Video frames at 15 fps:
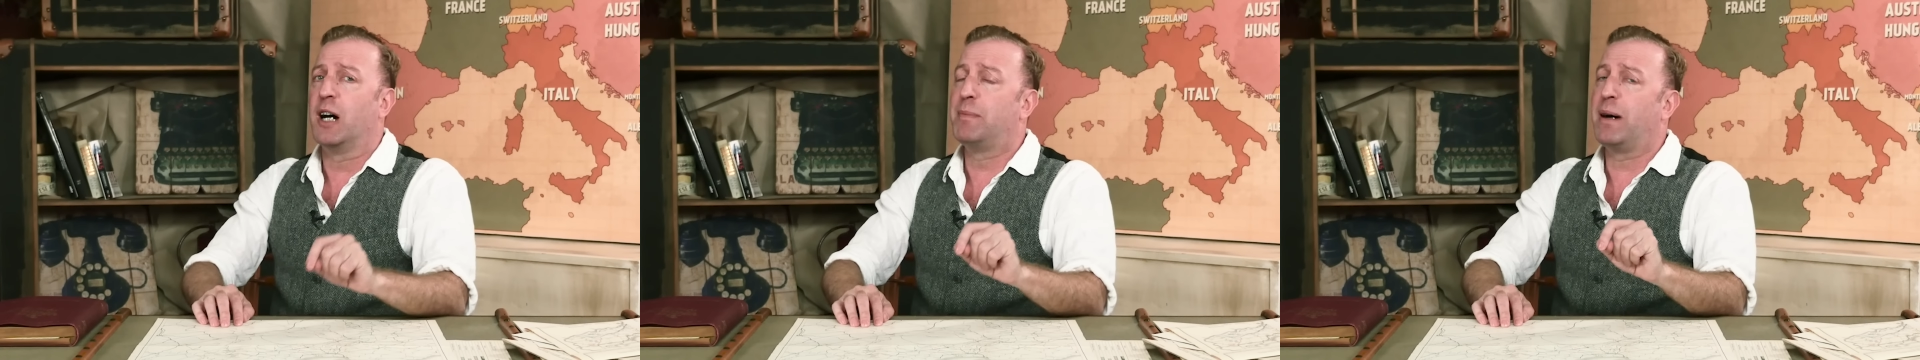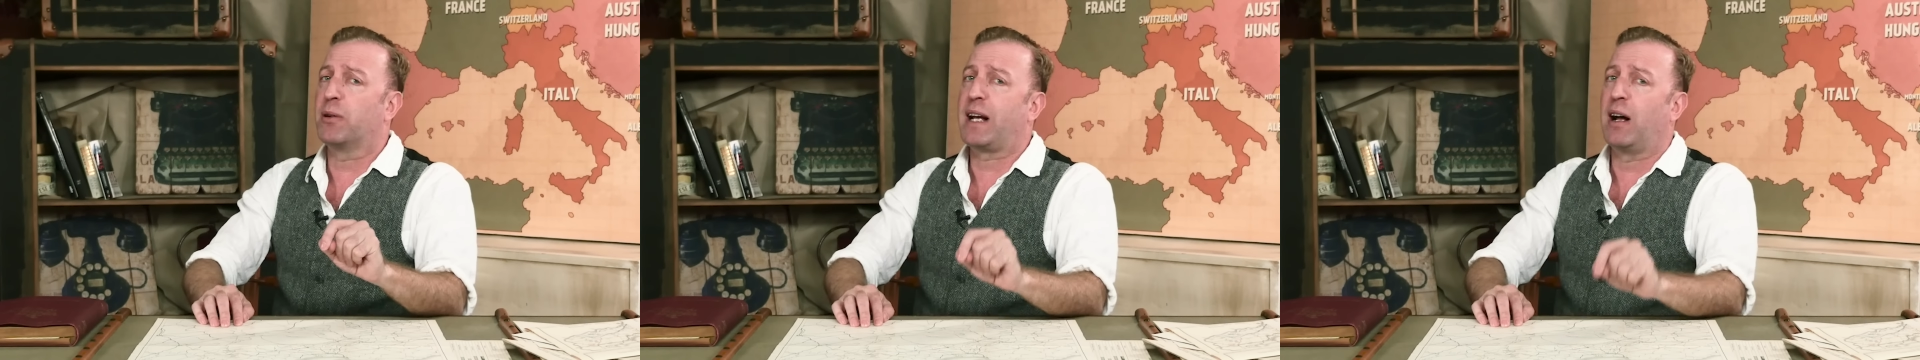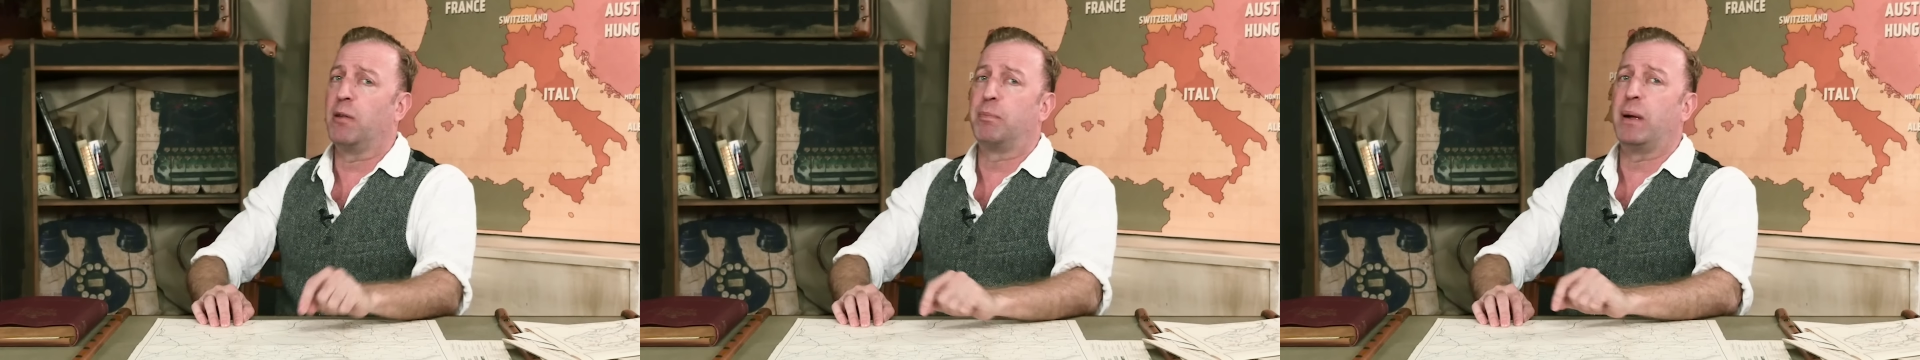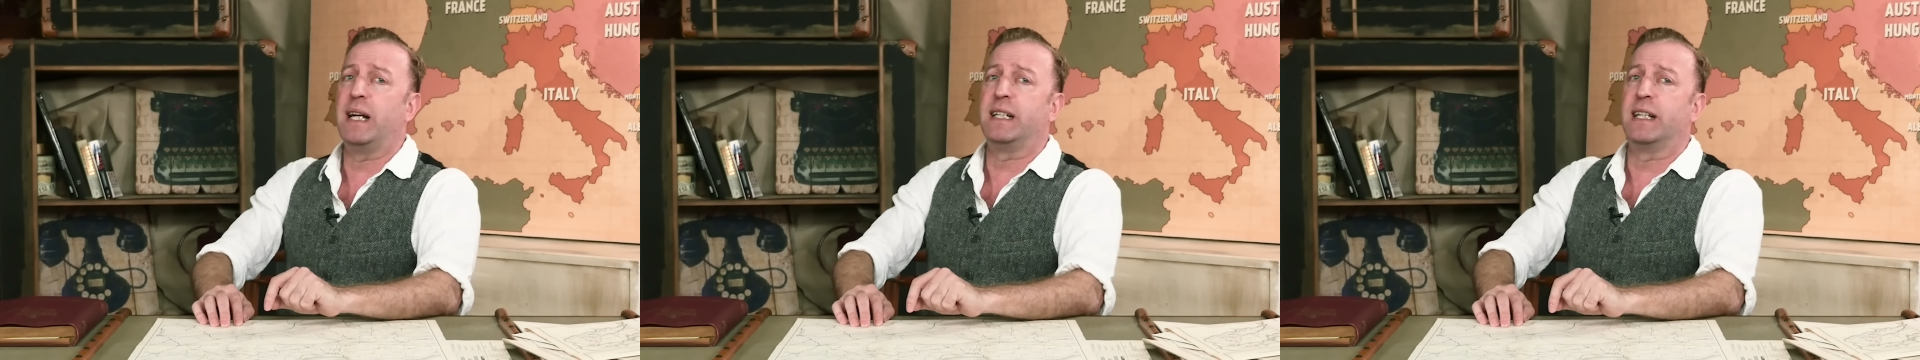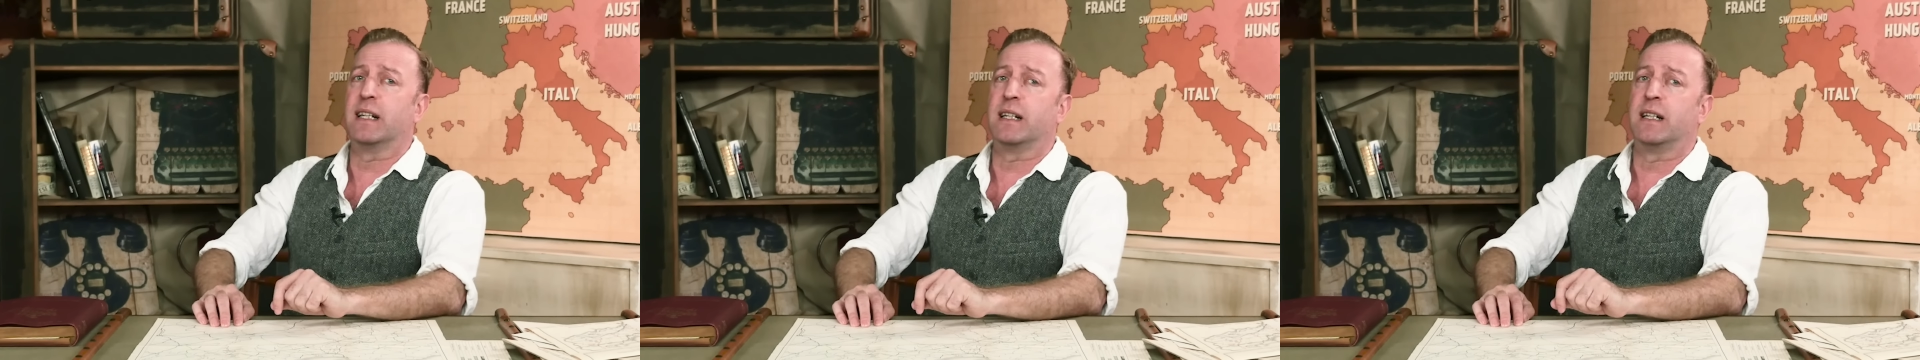about
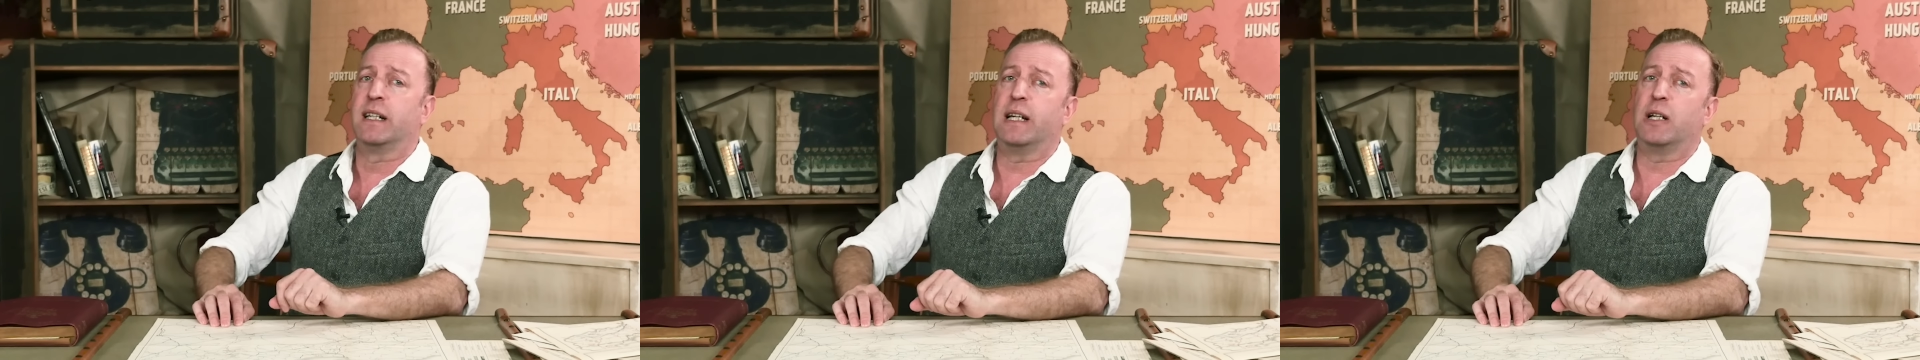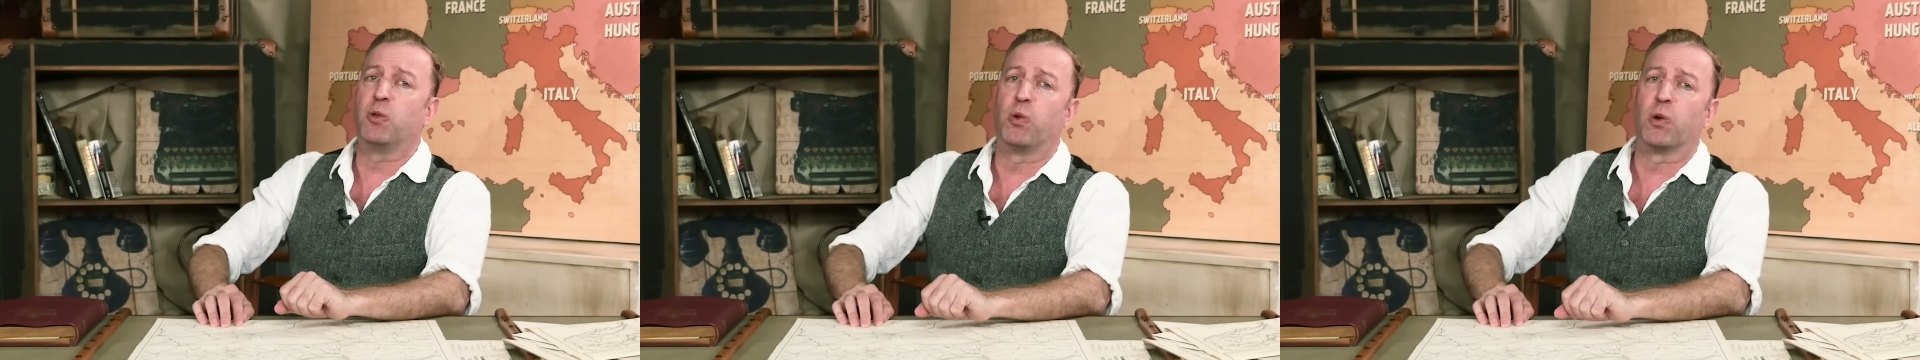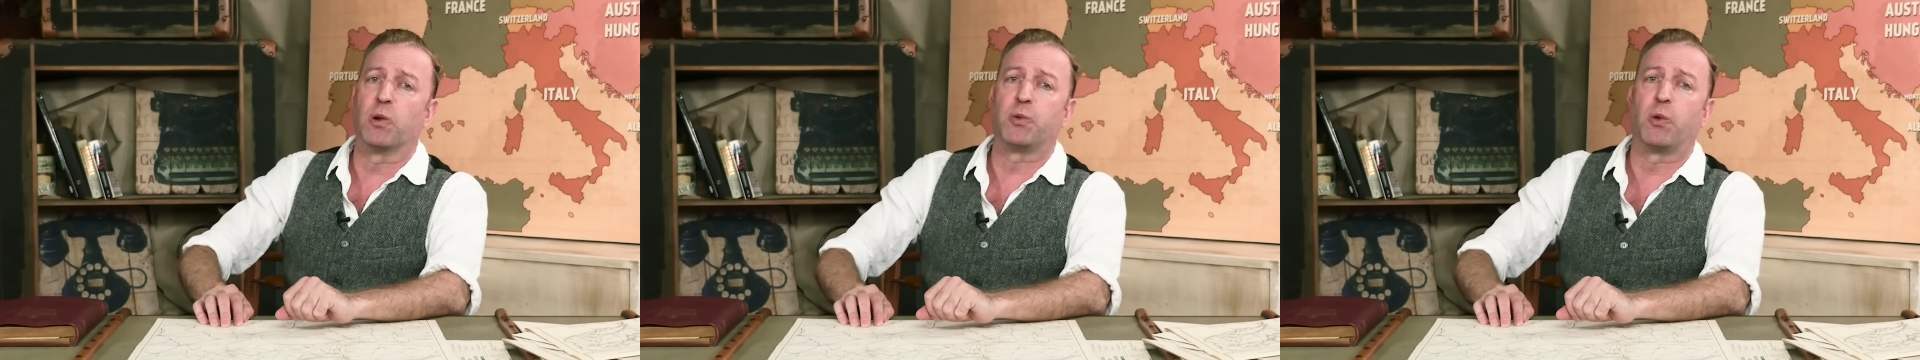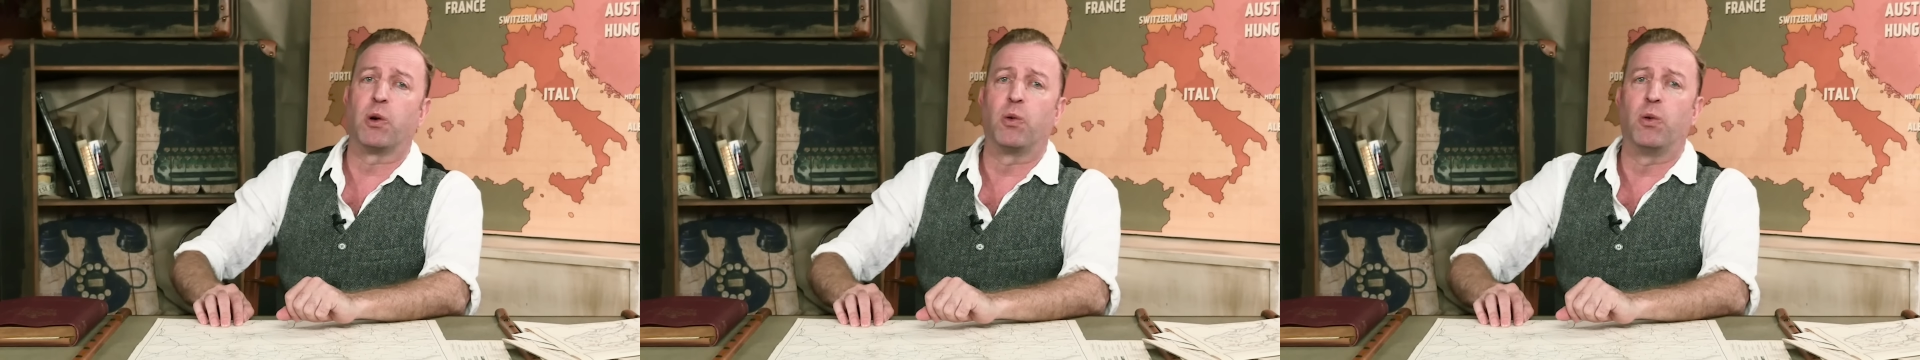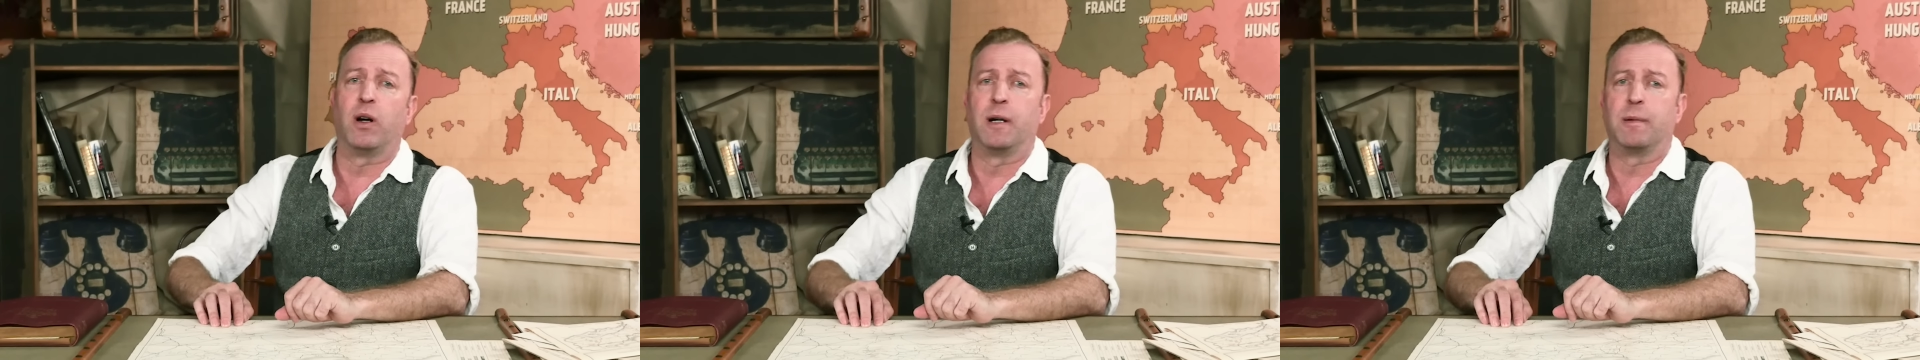Albania in World
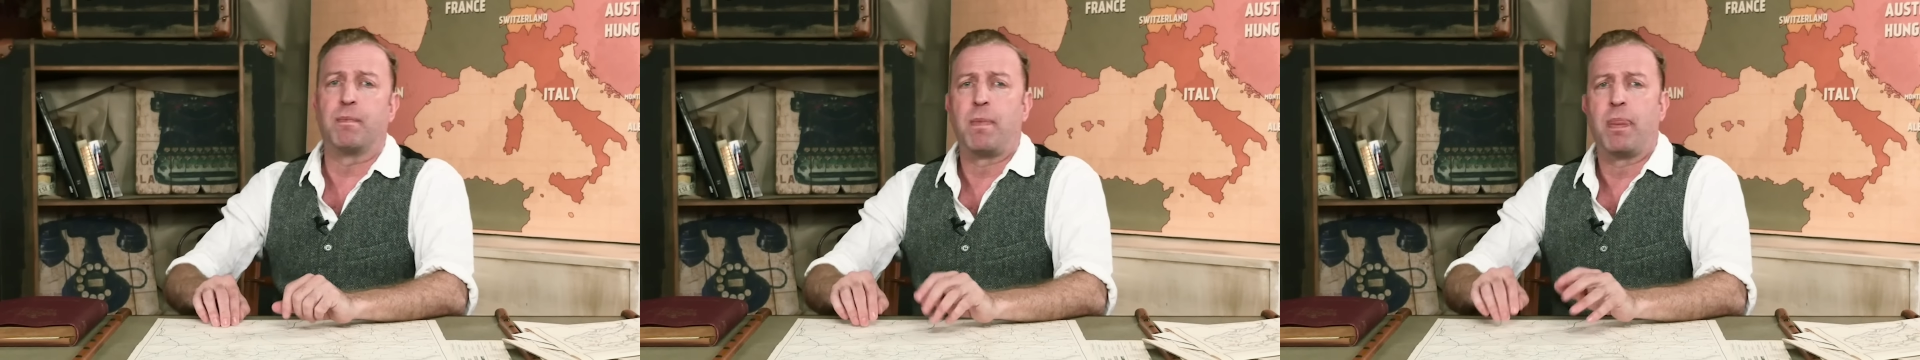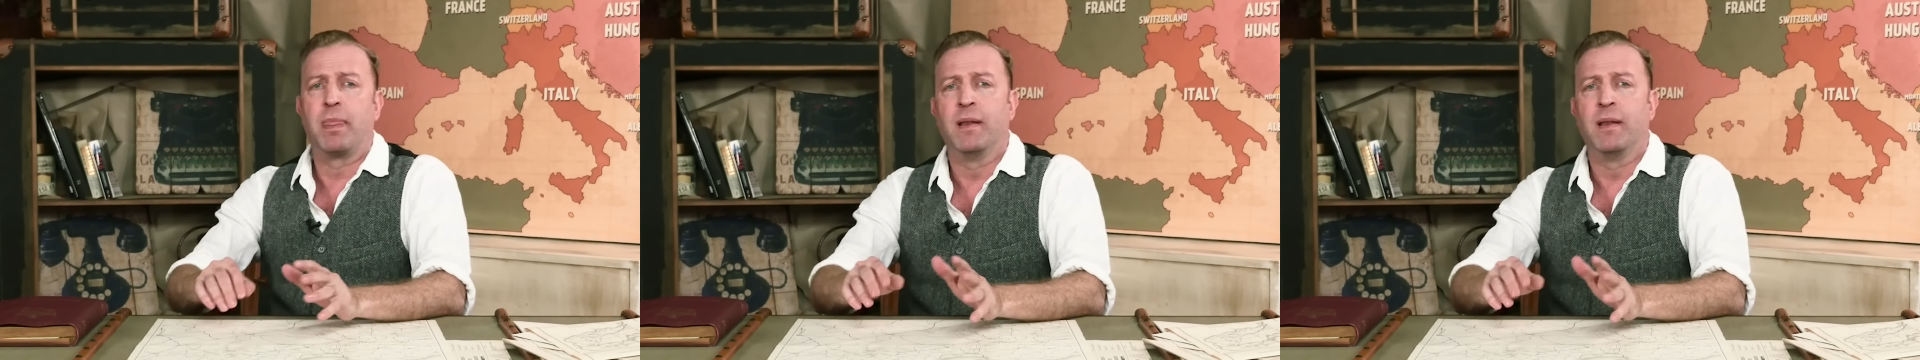War I.